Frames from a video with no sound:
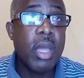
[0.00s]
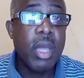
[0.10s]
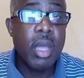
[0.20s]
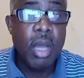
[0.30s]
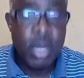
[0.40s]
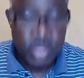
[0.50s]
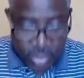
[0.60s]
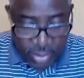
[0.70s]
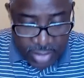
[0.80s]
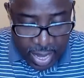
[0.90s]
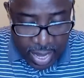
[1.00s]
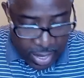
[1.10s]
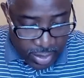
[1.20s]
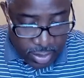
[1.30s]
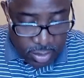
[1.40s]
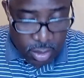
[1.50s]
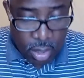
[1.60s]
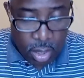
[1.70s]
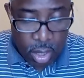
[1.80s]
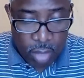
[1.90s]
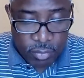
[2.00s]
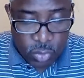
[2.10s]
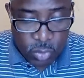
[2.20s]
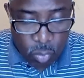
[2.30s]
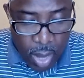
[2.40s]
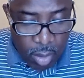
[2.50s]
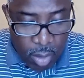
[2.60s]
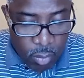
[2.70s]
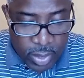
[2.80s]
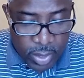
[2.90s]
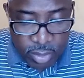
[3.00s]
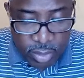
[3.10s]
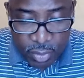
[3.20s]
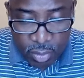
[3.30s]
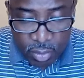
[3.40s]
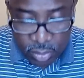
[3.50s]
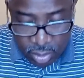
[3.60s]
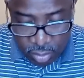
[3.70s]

are signs of swallowing difficulty, of